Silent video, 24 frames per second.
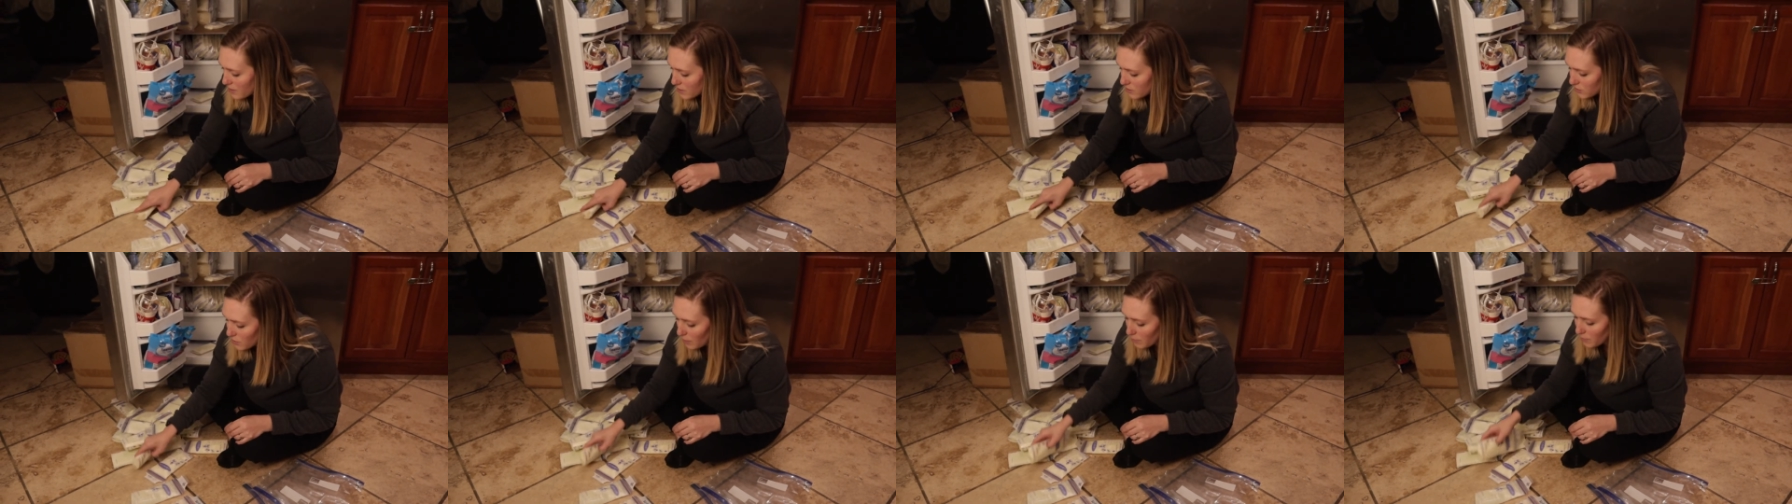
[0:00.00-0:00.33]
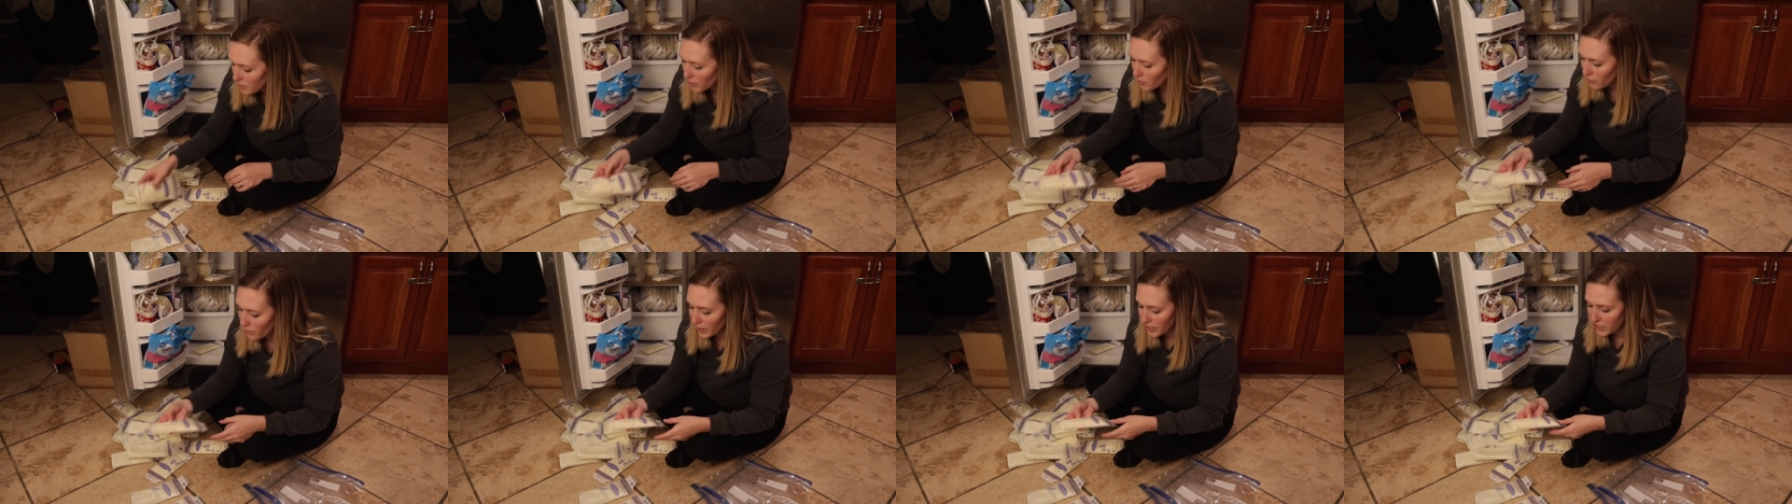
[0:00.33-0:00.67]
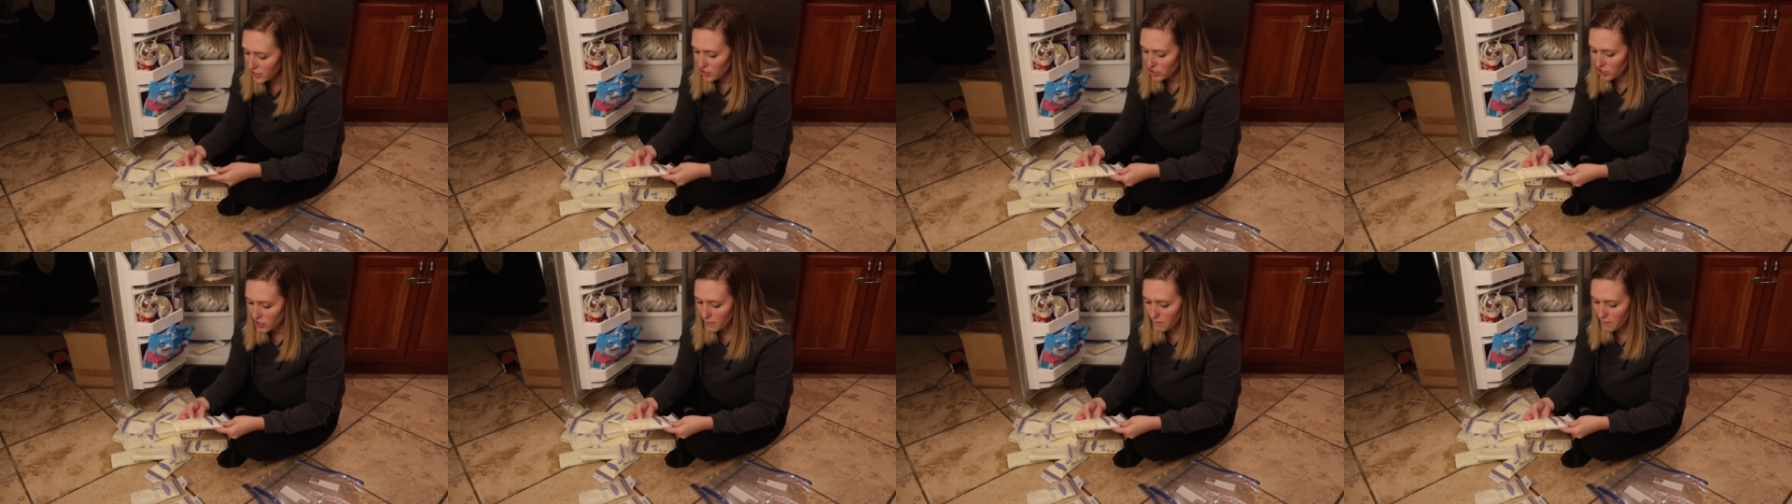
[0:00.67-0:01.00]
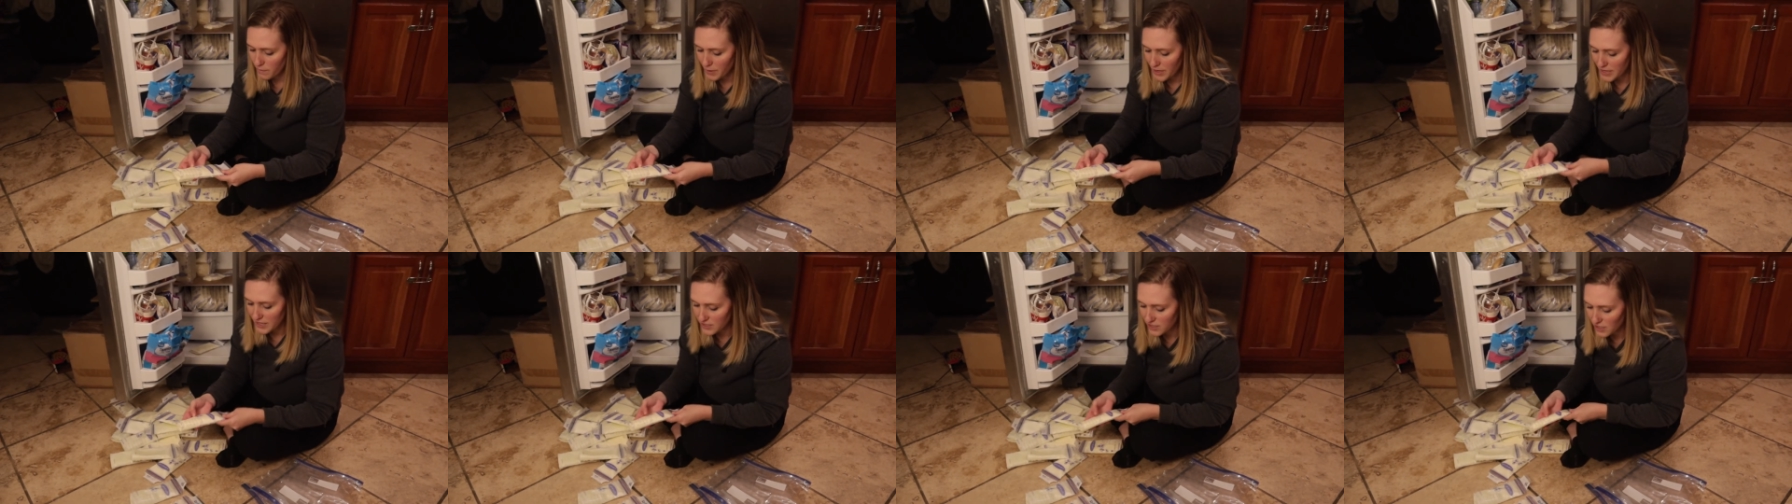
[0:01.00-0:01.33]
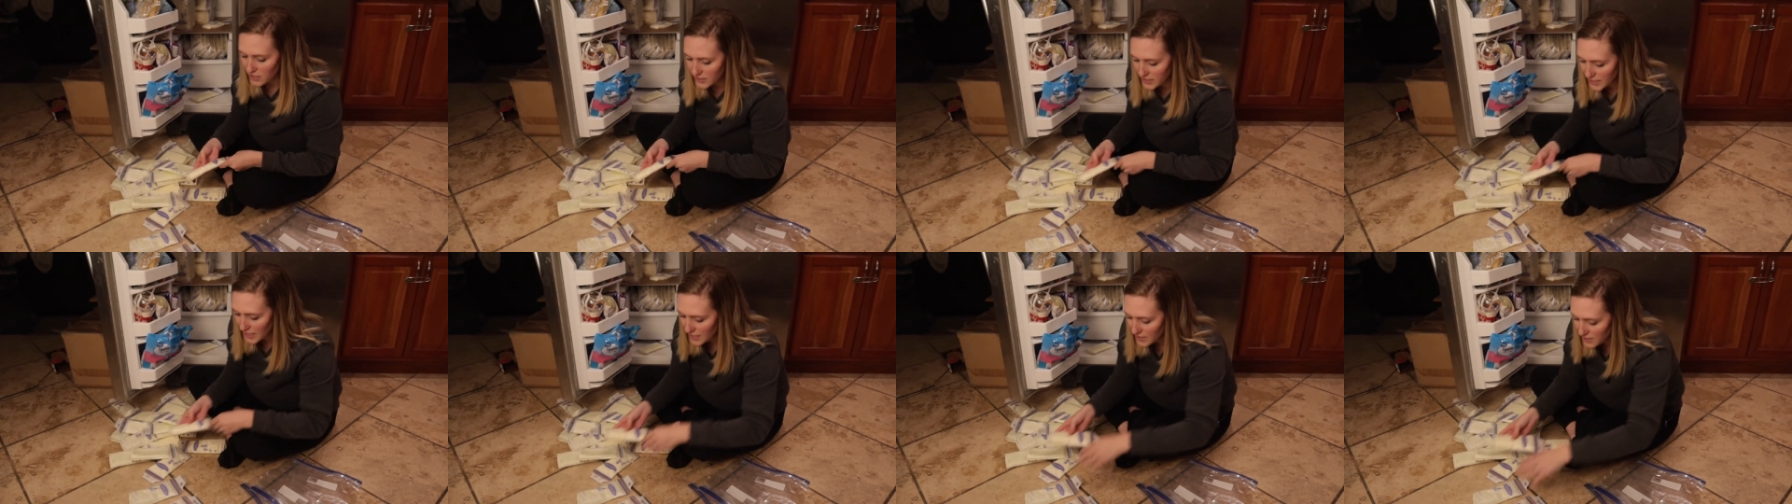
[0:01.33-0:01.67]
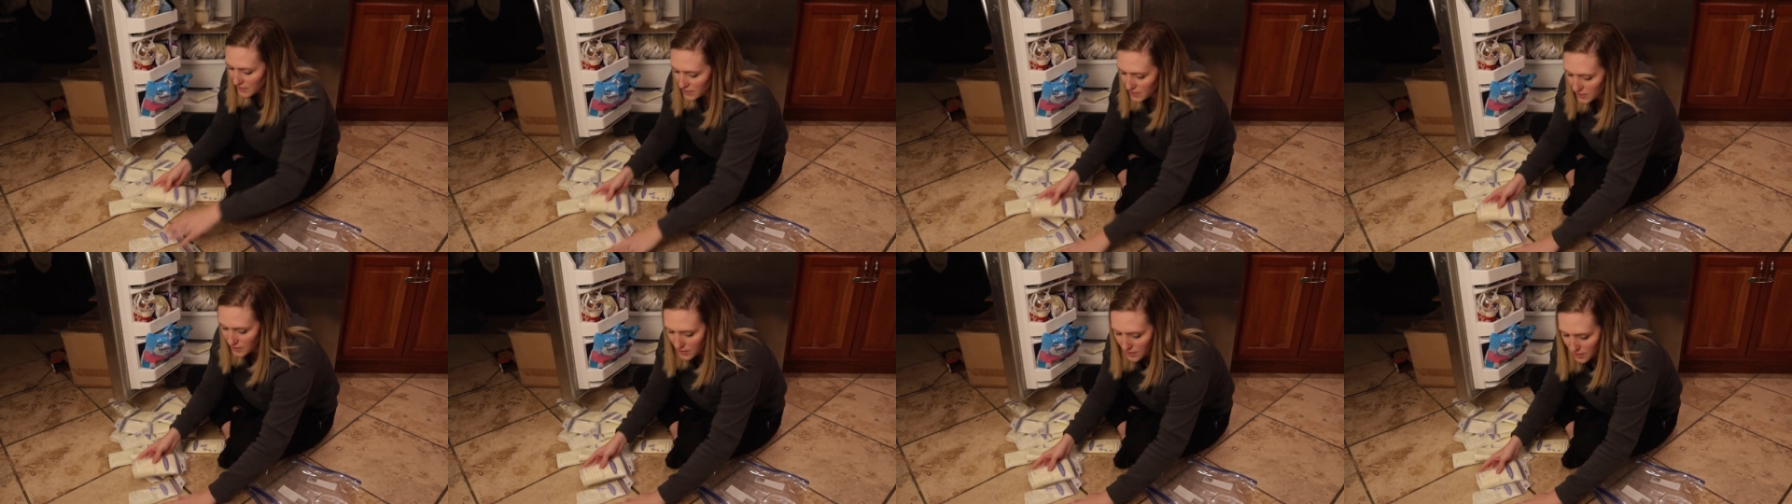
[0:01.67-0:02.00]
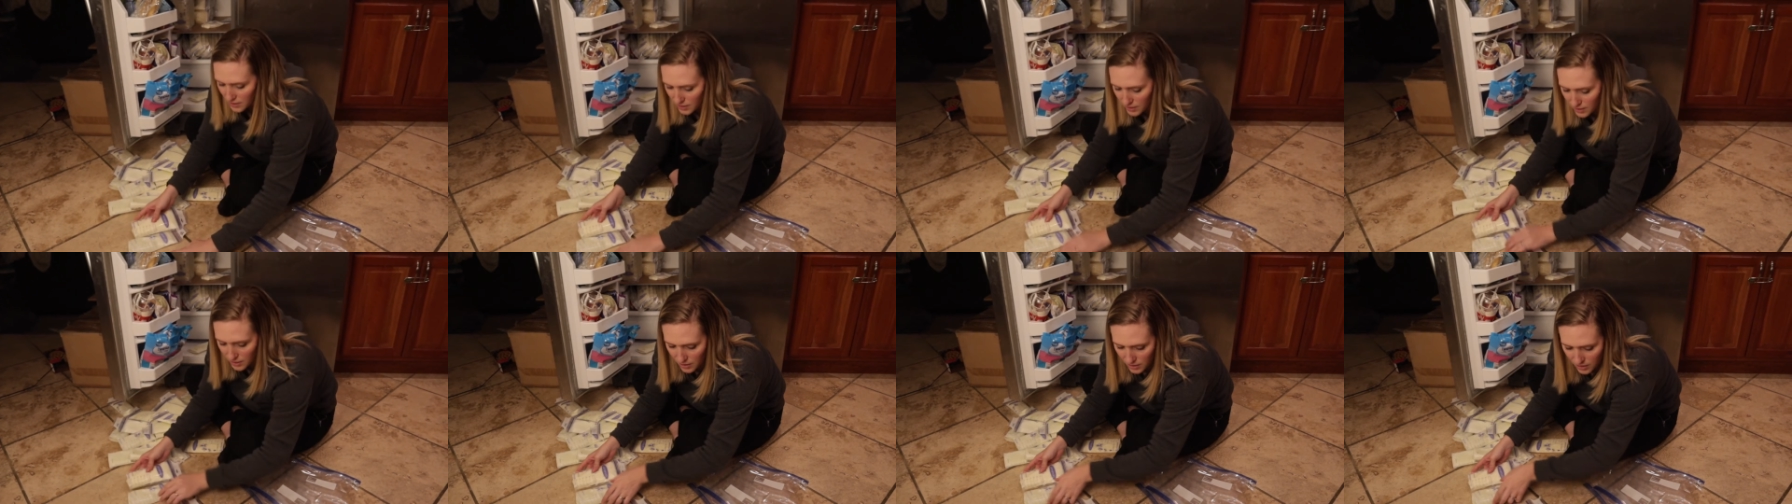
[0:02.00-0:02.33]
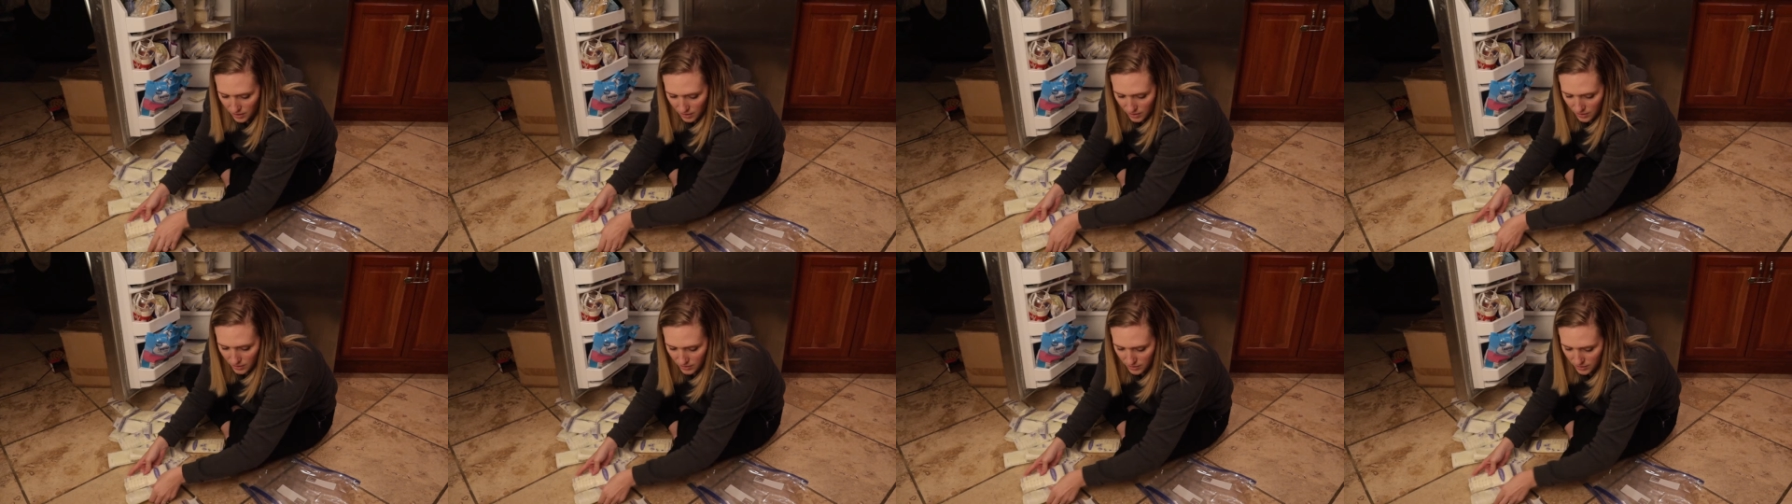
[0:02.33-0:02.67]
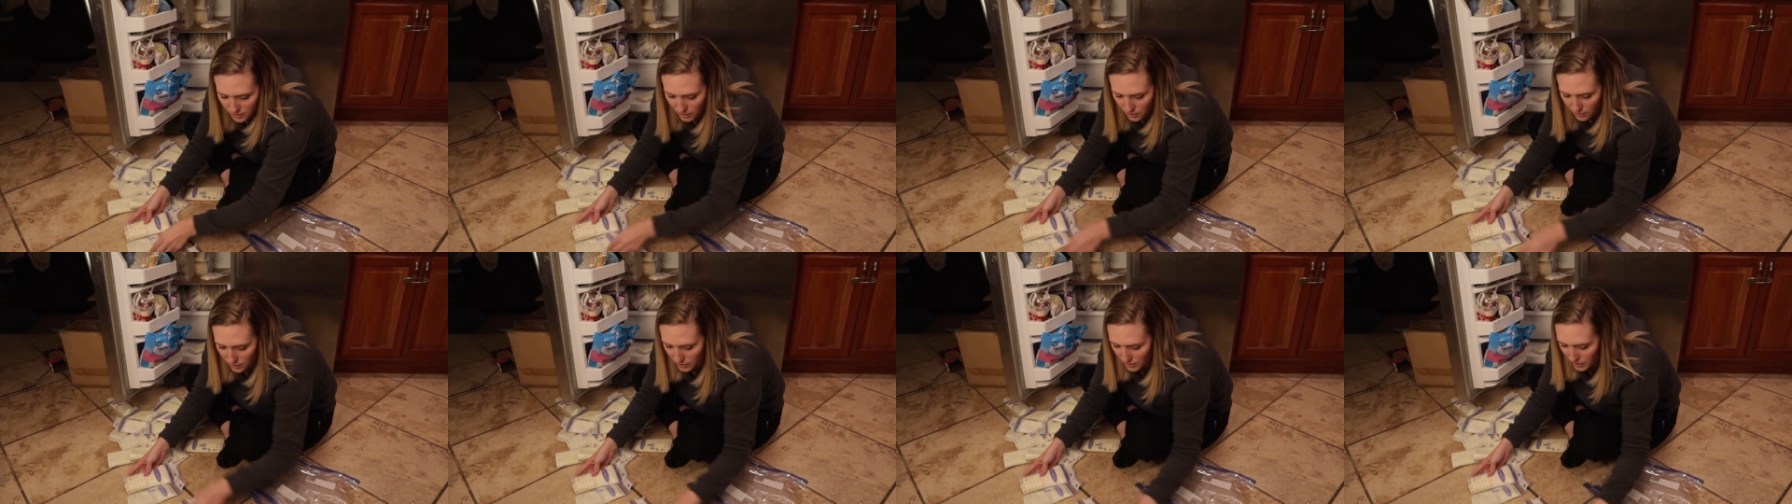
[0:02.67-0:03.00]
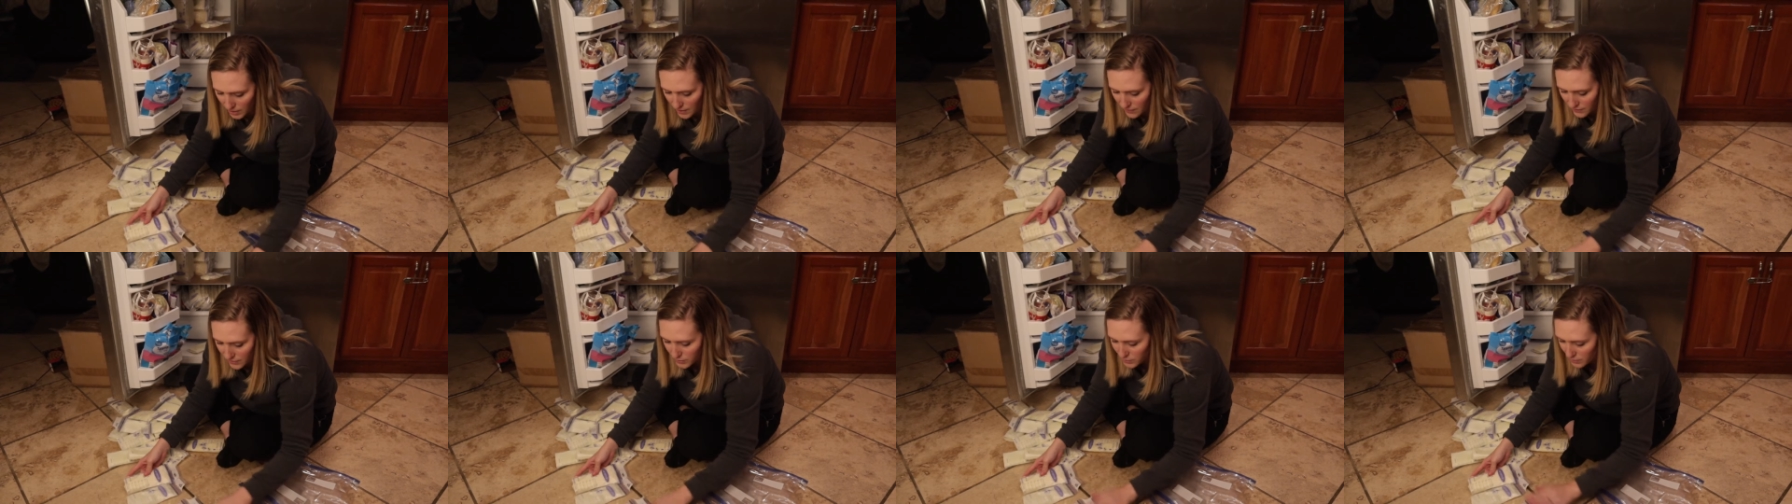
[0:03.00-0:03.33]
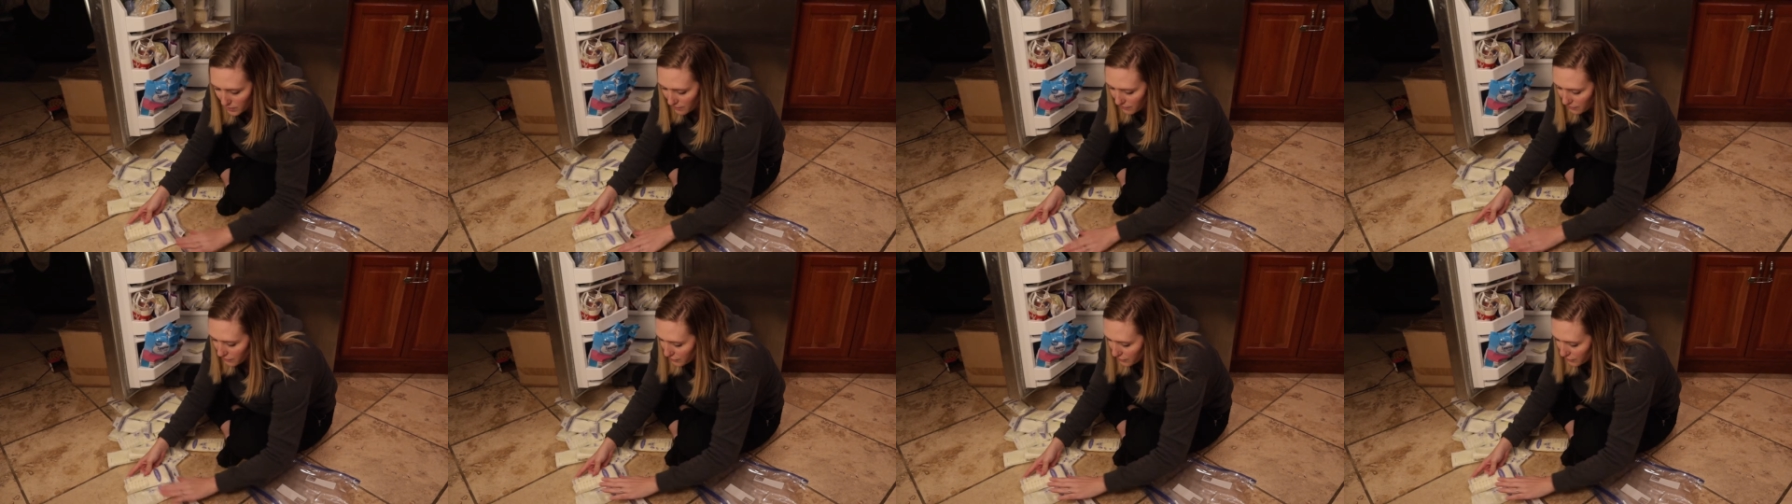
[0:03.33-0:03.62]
So I'm going to arrange them based on dates. So 11, 12,